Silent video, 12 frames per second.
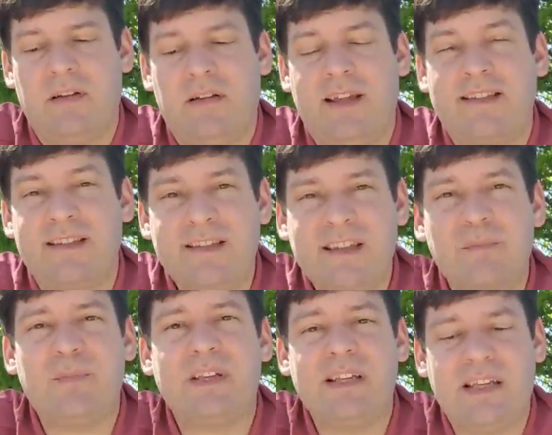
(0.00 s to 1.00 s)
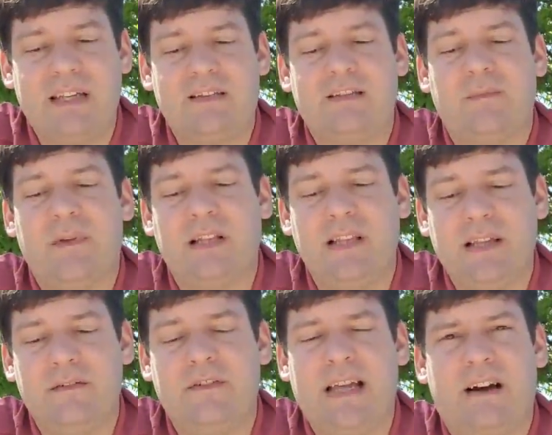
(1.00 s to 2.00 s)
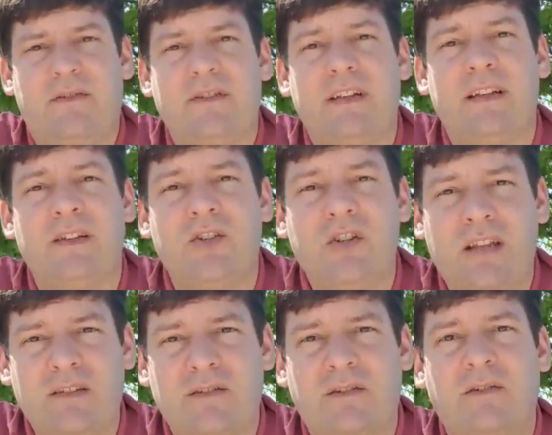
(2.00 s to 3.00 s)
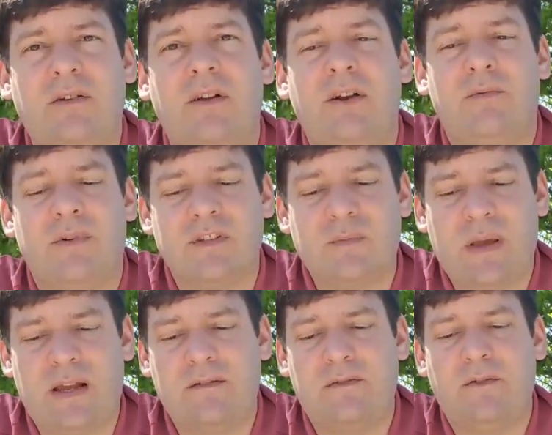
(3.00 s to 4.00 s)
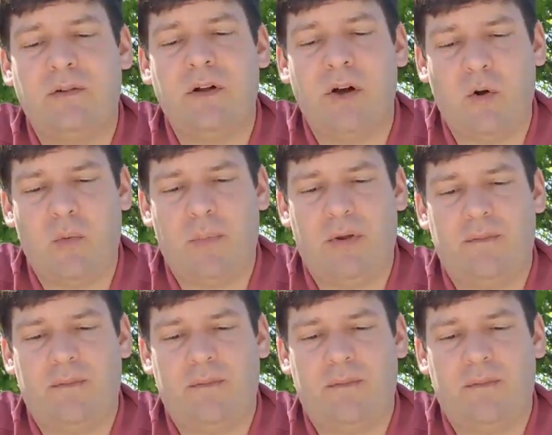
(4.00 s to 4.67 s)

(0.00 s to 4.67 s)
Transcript: It simply needs to be lived out in gentle, respectful hope.